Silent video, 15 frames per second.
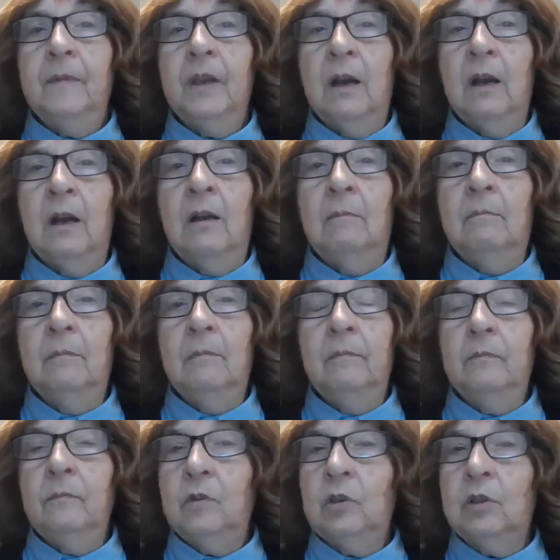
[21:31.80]
Um,
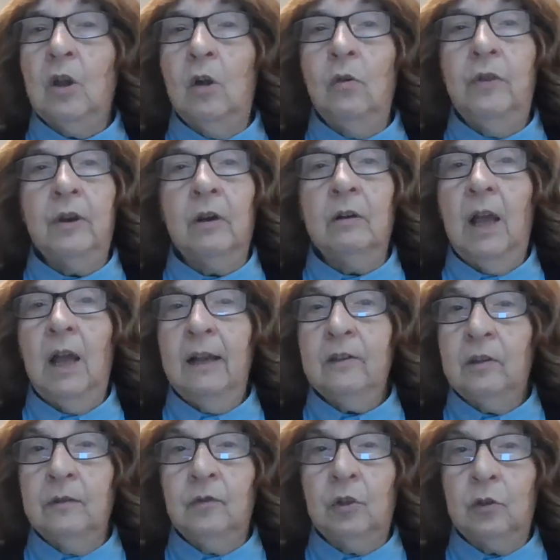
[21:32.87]
so there are
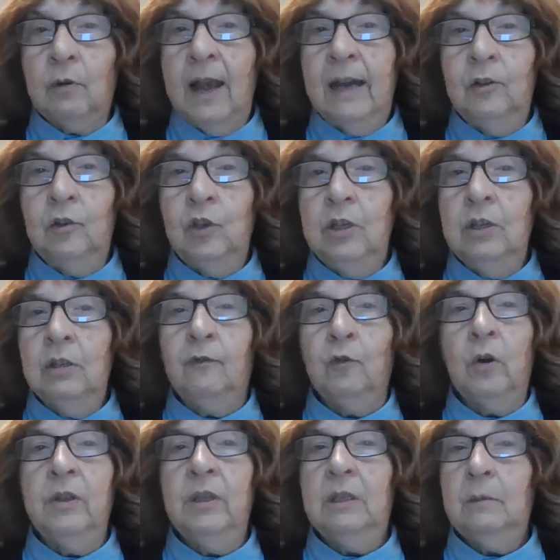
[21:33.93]
lots of strategies
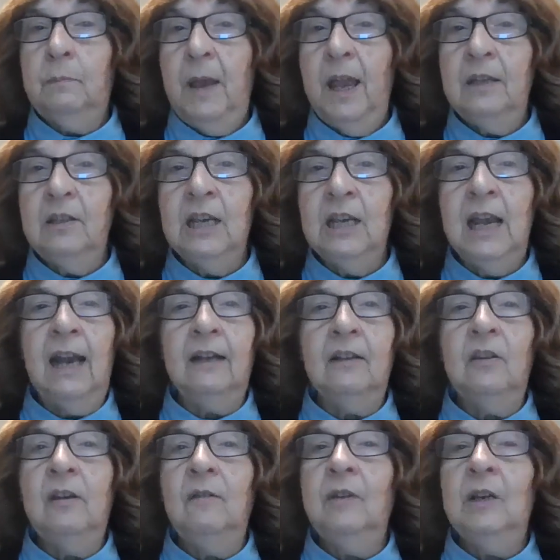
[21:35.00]
for this pacing
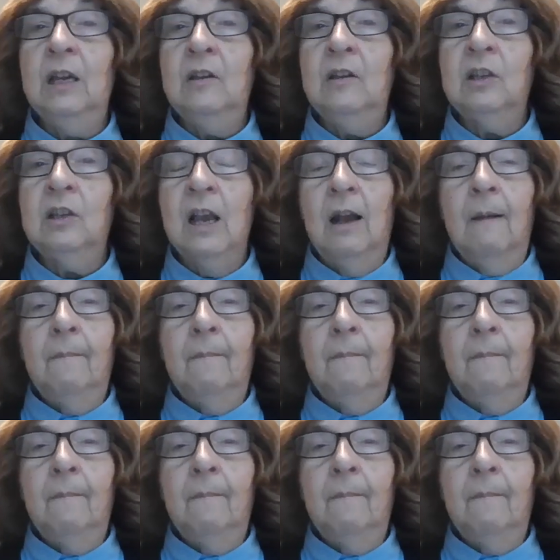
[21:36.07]
activities.